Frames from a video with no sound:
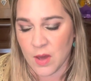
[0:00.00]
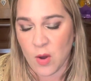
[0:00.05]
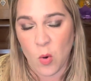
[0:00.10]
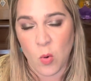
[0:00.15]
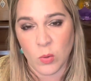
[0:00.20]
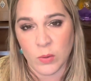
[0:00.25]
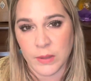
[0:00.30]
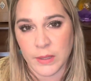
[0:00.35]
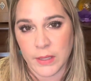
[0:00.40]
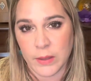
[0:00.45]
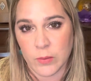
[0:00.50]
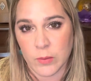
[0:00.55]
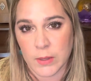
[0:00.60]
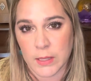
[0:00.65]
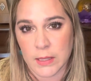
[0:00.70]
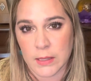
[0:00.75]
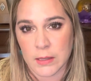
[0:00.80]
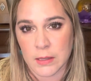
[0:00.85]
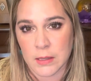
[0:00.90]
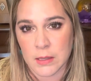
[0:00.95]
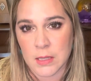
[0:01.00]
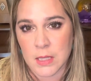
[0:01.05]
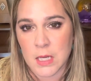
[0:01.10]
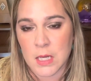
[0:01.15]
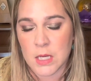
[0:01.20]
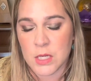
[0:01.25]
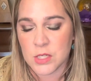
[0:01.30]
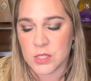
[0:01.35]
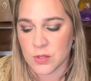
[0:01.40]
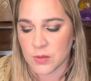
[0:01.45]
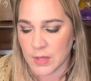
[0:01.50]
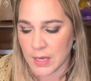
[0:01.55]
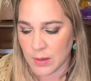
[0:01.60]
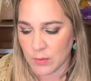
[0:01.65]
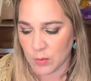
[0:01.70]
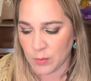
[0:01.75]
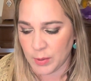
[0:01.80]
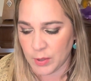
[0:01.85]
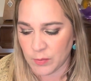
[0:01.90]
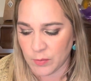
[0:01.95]
only one, so that
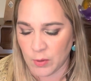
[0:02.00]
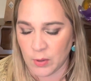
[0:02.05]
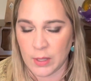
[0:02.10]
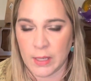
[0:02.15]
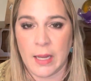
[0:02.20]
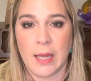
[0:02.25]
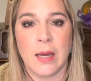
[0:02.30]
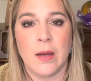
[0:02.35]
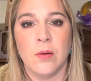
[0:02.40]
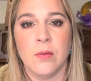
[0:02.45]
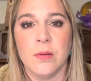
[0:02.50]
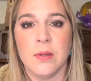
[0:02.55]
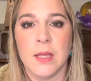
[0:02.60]
will be rolling out.